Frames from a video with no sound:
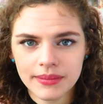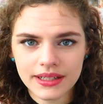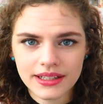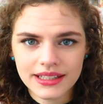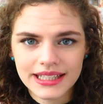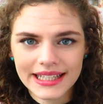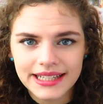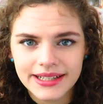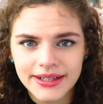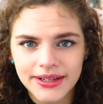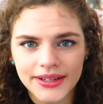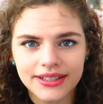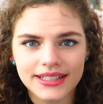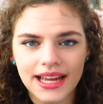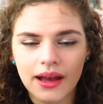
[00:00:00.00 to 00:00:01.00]
I'm gonna link
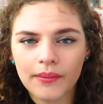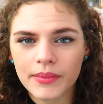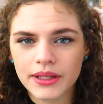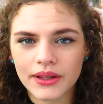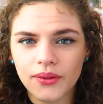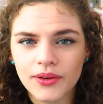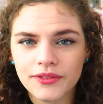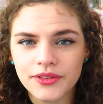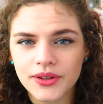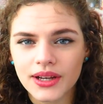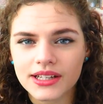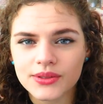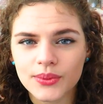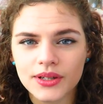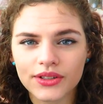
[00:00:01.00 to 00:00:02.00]
her down below if you
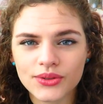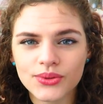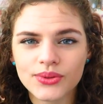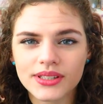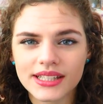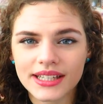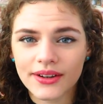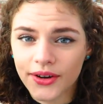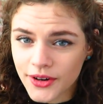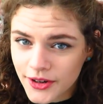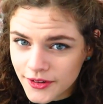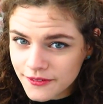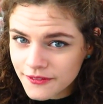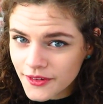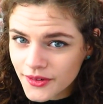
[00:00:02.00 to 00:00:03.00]
guys want to see
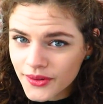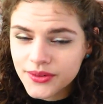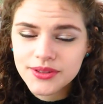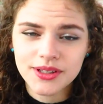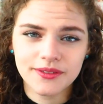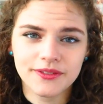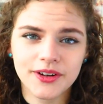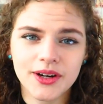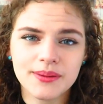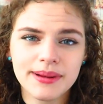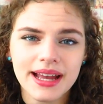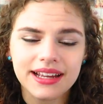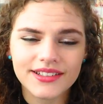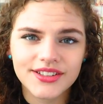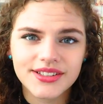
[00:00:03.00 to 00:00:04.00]
her photos of her
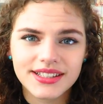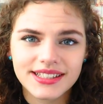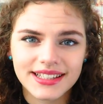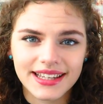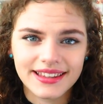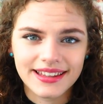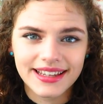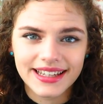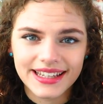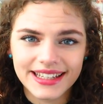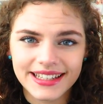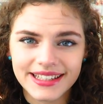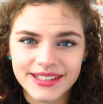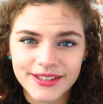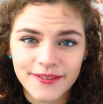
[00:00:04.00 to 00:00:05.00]
bag, just because I think
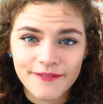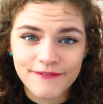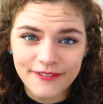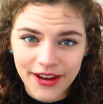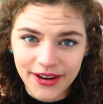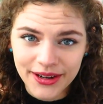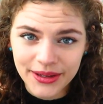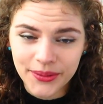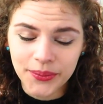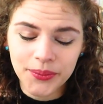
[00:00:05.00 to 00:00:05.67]
it is very